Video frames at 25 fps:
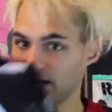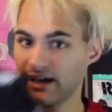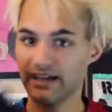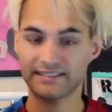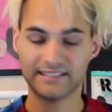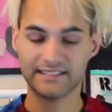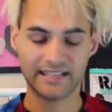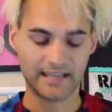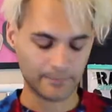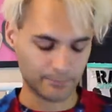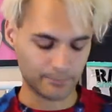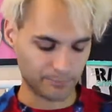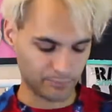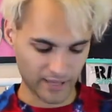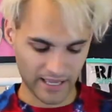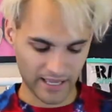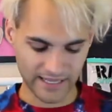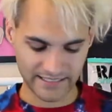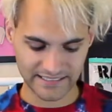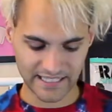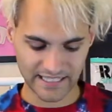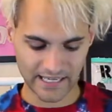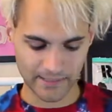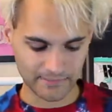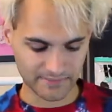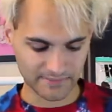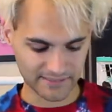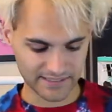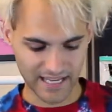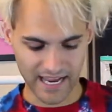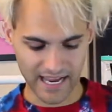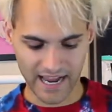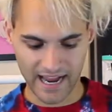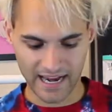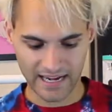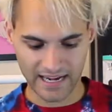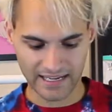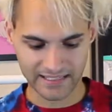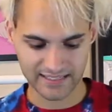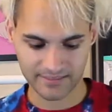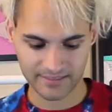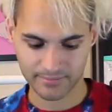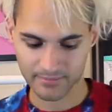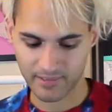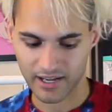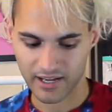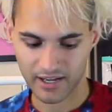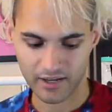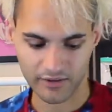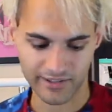Has that black denim dye
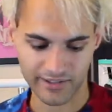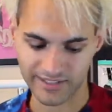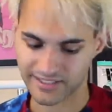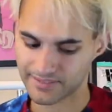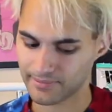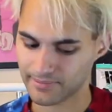smell that